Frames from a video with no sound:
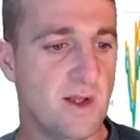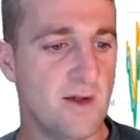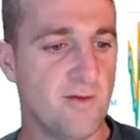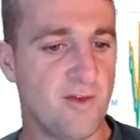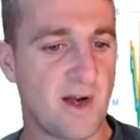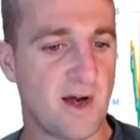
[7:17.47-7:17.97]

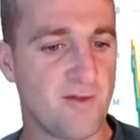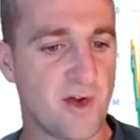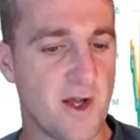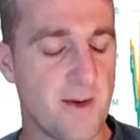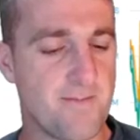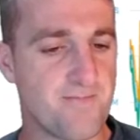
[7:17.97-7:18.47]
We have
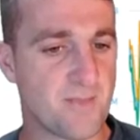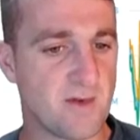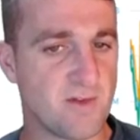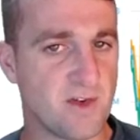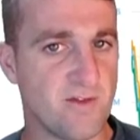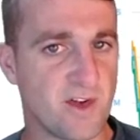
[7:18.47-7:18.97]

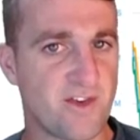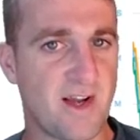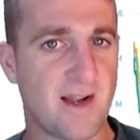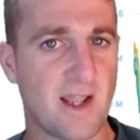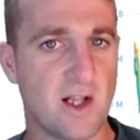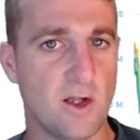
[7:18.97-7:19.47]
they
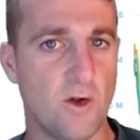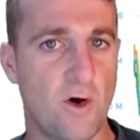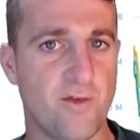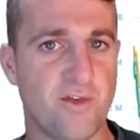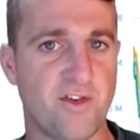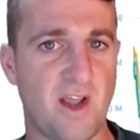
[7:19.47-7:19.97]
target a
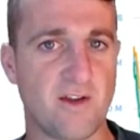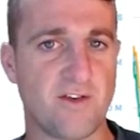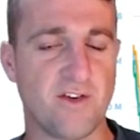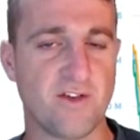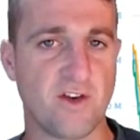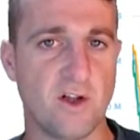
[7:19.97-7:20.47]
lot of
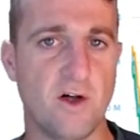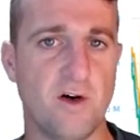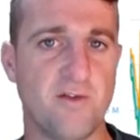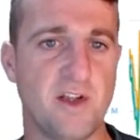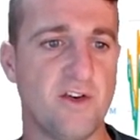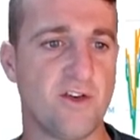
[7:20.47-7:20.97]
sectors and a
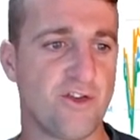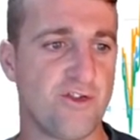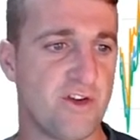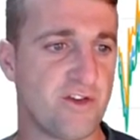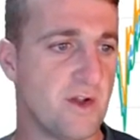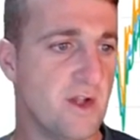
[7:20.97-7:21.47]
lot of
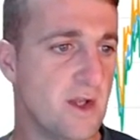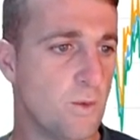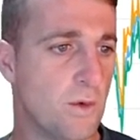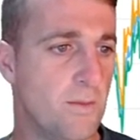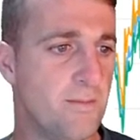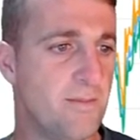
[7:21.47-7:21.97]
industries.
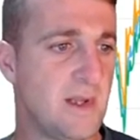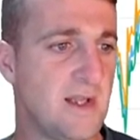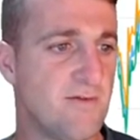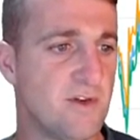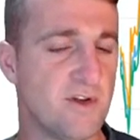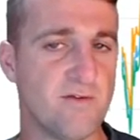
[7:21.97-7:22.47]
One
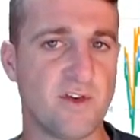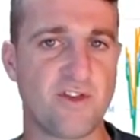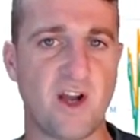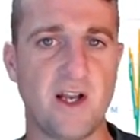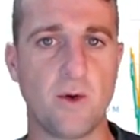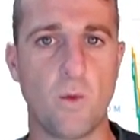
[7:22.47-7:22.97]
being the
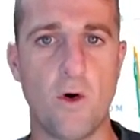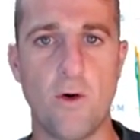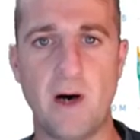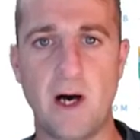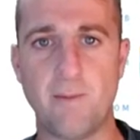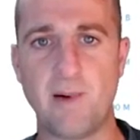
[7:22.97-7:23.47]
China
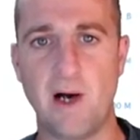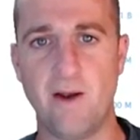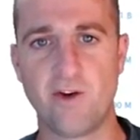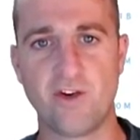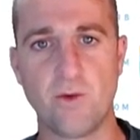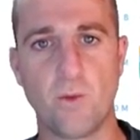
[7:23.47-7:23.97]
Walmart
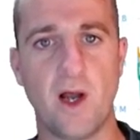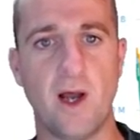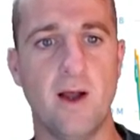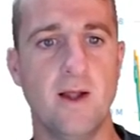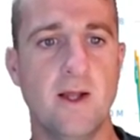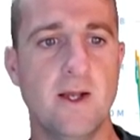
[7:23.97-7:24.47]
partnership,
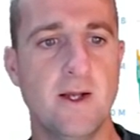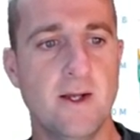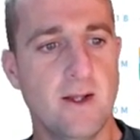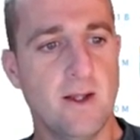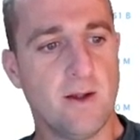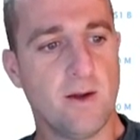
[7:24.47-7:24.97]
where
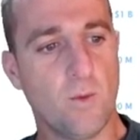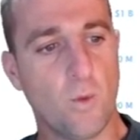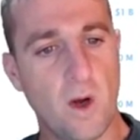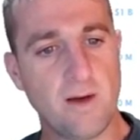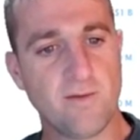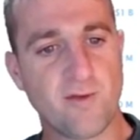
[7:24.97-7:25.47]

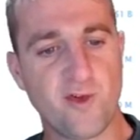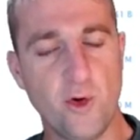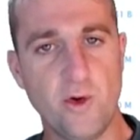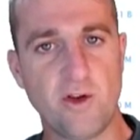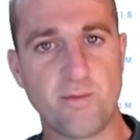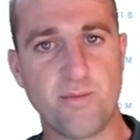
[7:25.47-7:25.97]
when
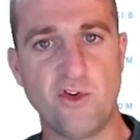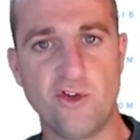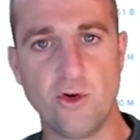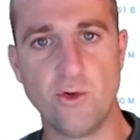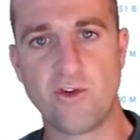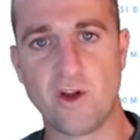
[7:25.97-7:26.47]
food is
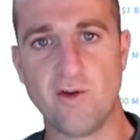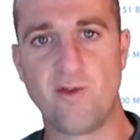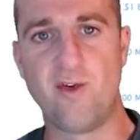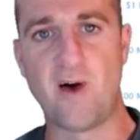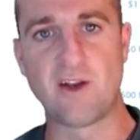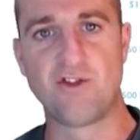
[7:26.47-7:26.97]
produced at
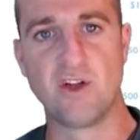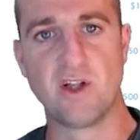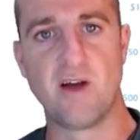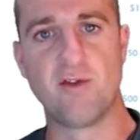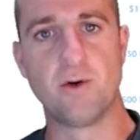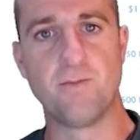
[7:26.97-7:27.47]
factory
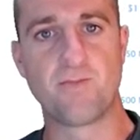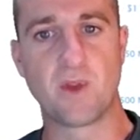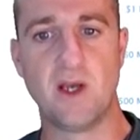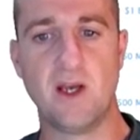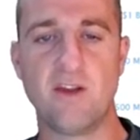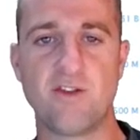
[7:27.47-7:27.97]
level,
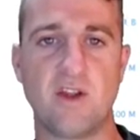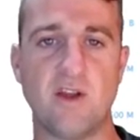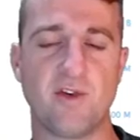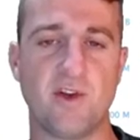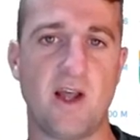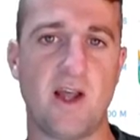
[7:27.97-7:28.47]
it is
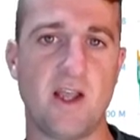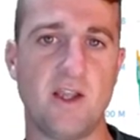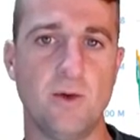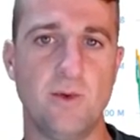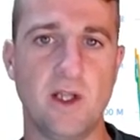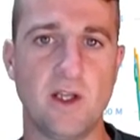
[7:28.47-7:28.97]
given a
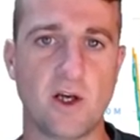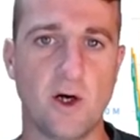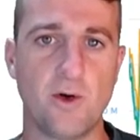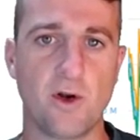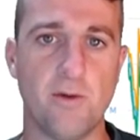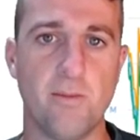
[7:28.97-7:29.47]
unique
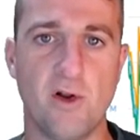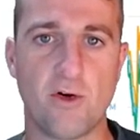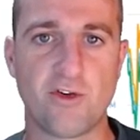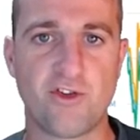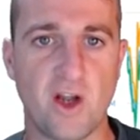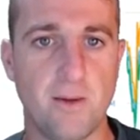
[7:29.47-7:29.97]
code on a
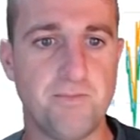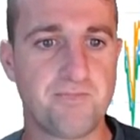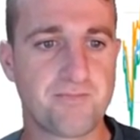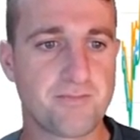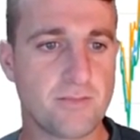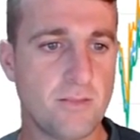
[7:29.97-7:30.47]
blockchain,
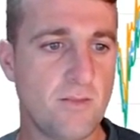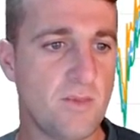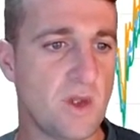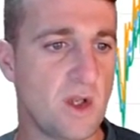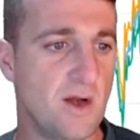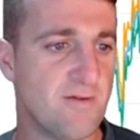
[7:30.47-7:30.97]

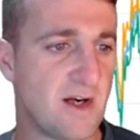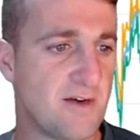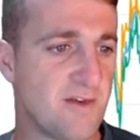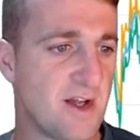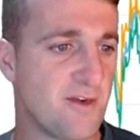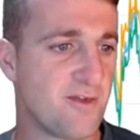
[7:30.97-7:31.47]
and
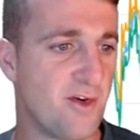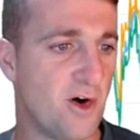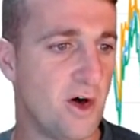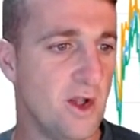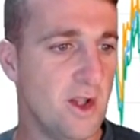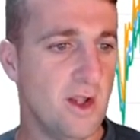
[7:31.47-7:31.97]
that therefore